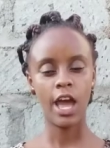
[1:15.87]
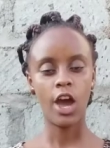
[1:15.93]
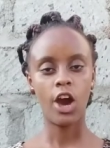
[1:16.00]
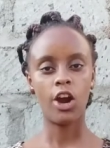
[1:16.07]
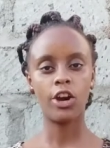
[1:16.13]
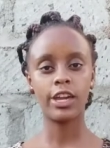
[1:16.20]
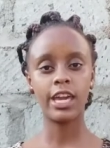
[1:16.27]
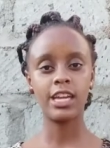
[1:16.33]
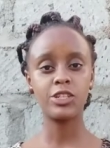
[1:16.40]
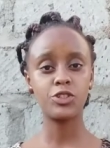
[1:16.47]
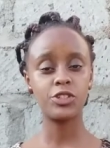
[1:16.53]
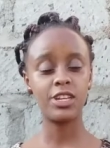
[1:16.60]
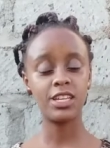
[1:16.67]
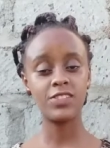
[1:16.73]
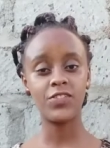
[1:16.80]
Okay, in
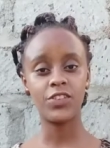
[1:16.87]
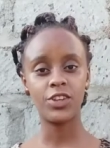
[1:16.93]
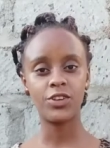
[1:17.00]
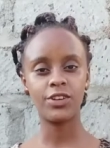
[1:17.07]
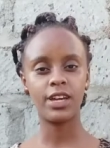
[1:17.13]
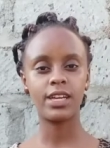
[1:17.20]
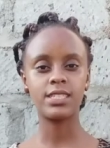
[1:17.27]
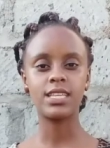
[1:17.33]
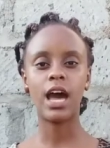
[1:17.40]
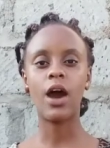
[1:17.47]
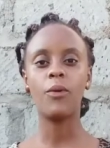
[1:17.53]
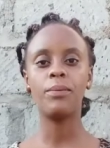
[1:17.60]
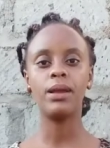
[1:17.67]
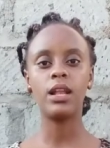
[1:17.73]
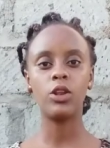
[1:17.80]
today's video, guys, I'll
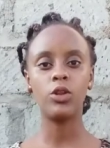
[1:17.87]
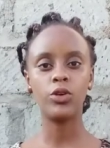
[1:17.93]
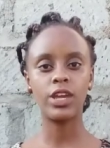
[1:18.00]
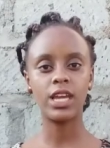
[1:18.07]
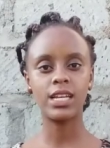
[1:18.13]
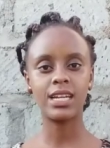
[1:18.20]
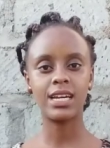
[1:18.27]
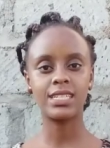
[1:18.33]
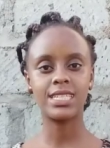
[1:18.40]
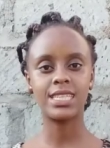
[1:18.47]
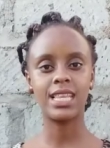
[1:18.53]
be looking at